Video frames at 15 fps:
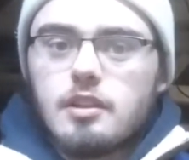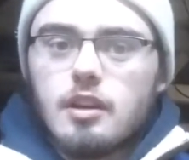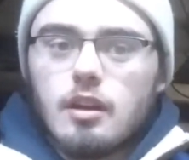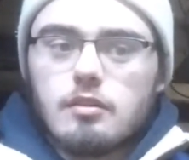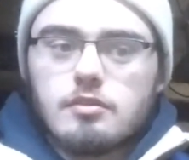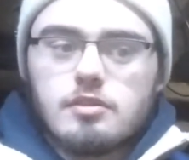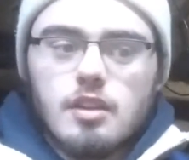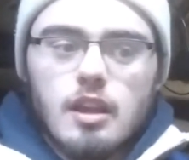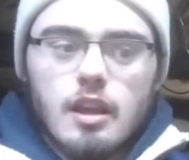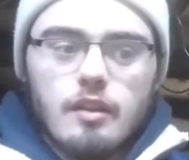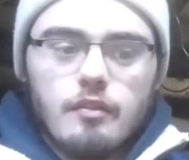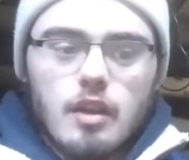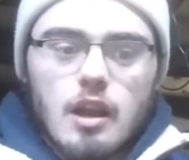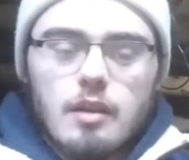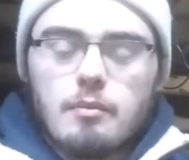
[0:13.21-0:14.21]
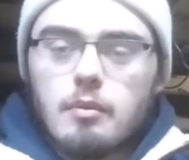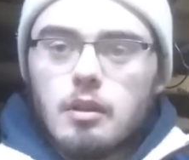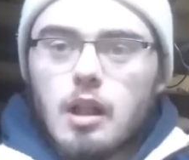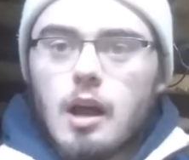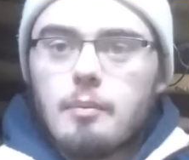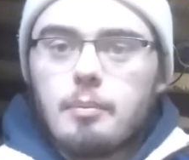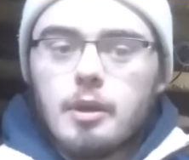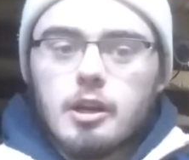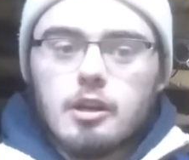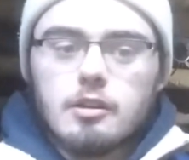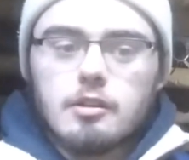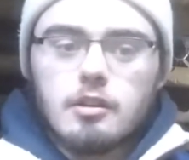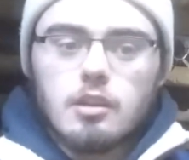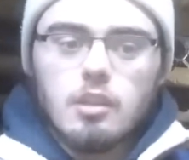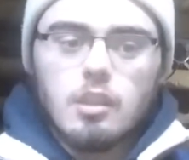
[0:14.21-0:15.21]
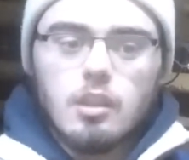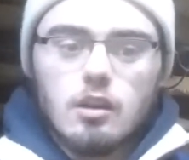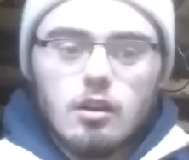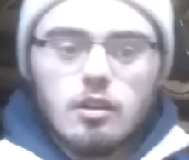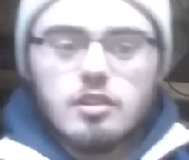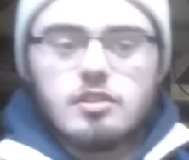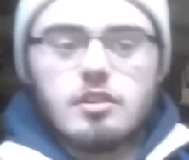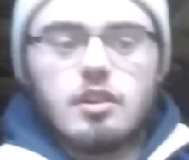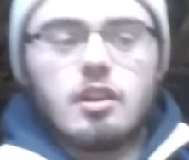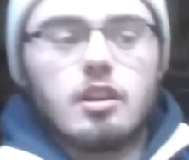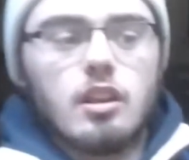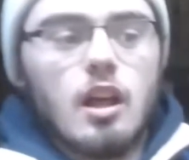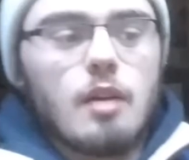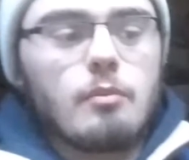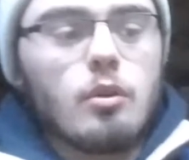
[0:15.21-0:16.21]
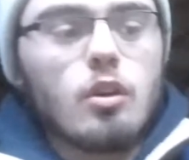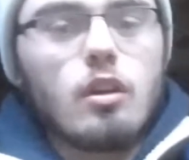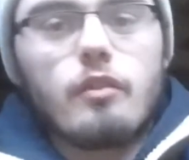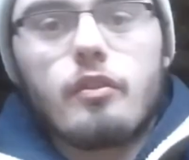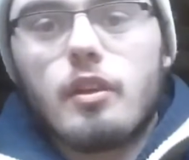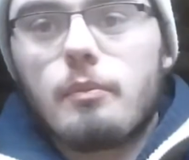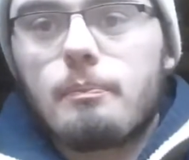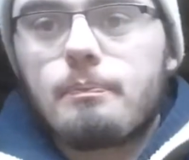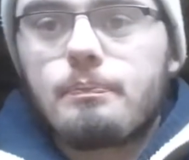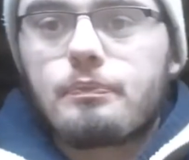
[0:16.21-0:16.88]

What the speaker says: year I would say have gotten a lot bigger, or at least you hear a lot more of them.